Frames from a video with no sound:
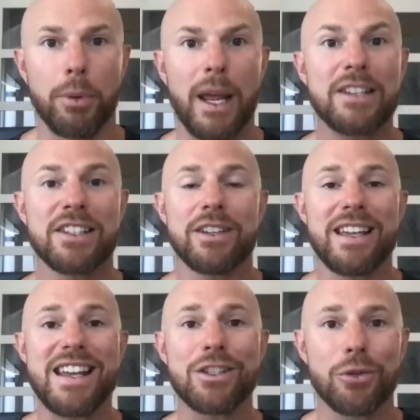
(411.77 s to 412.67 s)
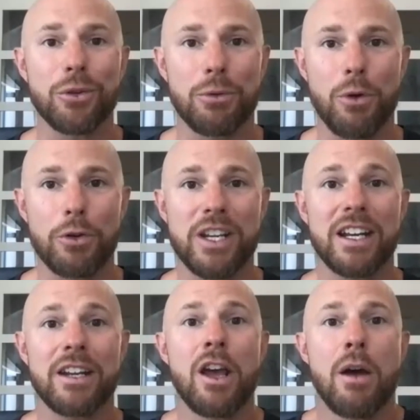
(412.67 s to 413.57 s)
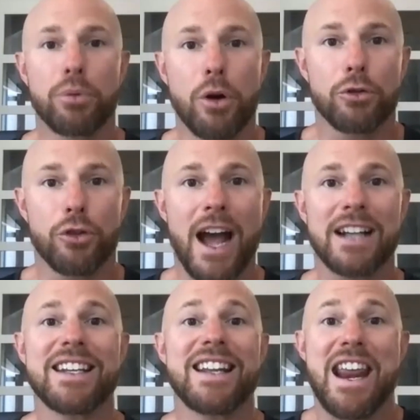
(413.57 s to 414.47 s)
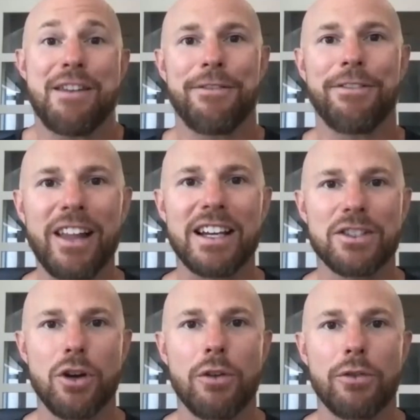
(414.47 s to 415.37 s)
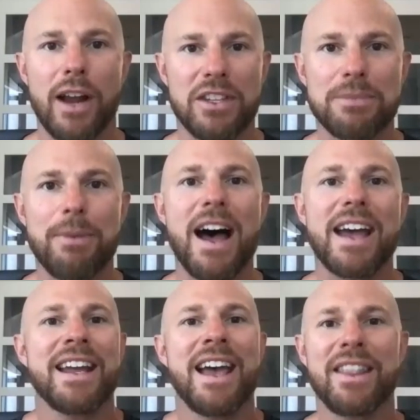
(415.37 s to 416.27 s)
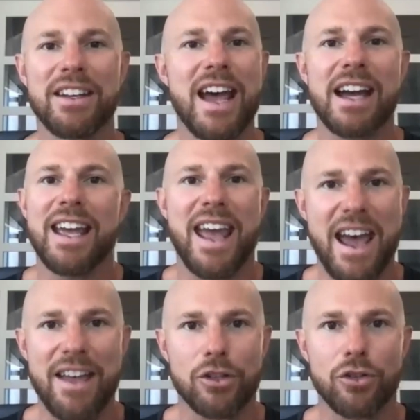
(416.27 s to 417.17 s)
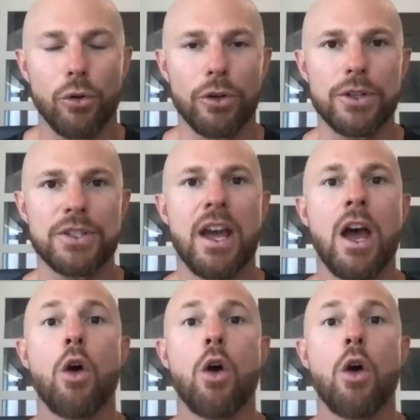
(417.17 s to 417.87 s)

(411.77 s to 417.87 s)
basically internally rotated, protracted, and flexed over at the spine, the neck, and the shoulders.